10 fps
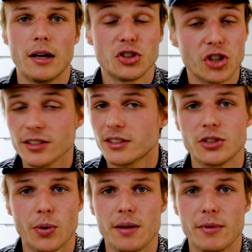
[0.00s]
Just the
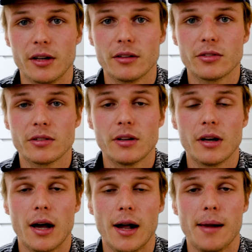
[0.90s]
20 minutes.
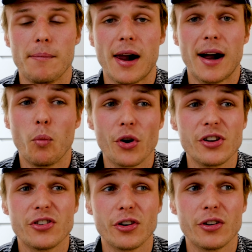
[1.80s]
And what
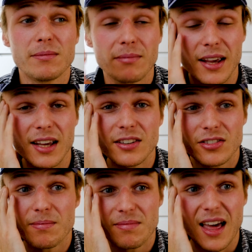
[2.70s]
you do
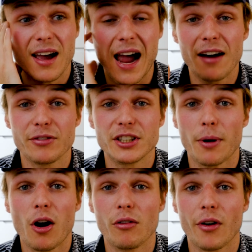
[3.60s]
is that average
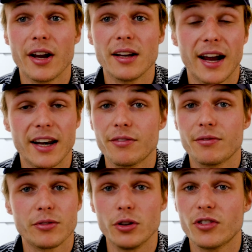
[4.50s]
heart rate, and if
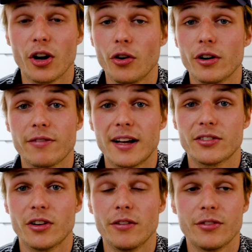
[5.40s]
you've done it on a flat
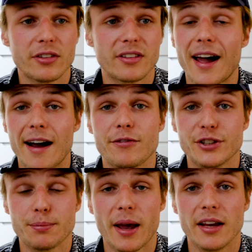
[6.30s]
surface, that
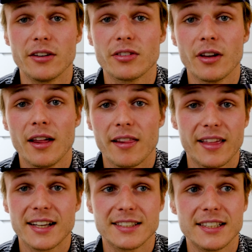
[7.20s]
average pace,
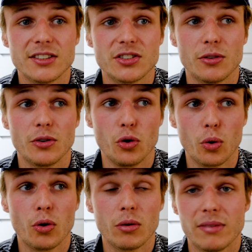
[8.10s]
that is
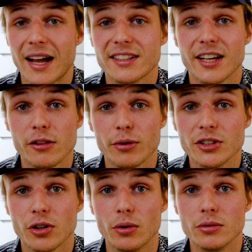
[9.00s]
your lactate
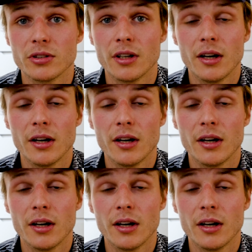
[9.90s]
threshold.